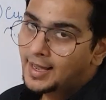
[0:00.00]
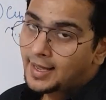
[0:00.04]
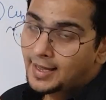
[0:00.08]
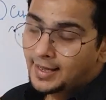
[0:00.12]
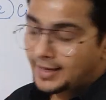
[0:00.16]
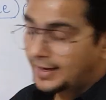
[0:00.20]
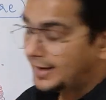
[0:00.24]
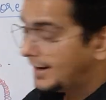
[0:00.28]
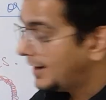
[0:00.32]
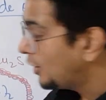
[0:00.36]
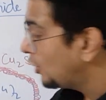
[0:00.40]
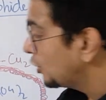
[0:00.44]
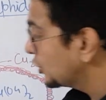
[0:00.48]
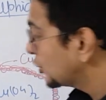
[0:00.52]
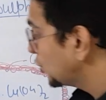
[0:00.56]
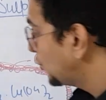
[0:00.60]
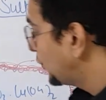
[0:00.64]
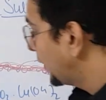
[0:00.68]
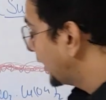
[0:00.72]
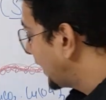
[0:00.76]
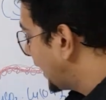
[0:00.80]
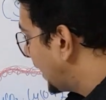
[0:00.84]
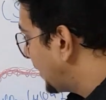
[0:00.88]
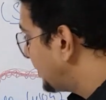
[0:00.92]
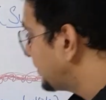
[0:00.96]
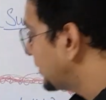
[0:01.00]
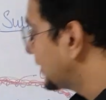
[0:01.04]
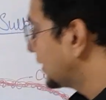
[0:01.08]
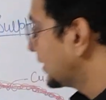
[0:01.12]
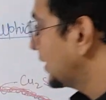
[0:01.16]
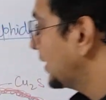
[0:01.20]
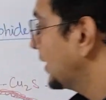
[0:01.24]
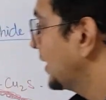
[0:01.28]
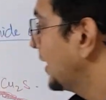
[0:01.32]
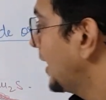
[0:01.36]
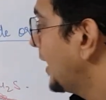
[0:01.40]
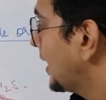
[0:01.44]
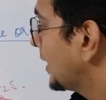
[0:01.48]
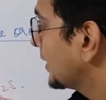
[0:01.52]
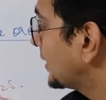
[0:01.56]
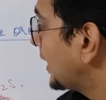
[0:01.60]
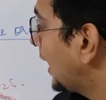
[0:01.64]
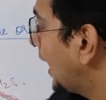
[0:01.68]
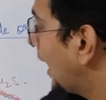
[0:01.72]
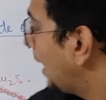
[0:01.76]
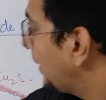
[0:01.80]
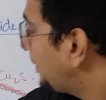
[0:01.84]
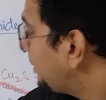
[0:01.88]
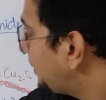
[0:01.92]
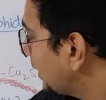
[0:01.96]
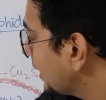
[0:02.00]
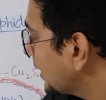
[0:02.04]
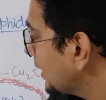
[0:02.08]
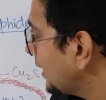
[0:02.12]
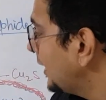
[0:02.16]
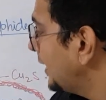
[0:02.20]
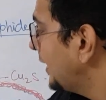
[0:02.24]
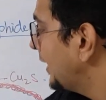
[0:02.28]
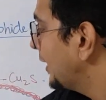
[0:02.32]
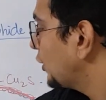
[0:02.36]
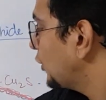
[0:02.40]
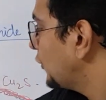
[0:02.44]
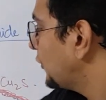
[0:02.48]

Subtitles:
Here also what happened? The upper layer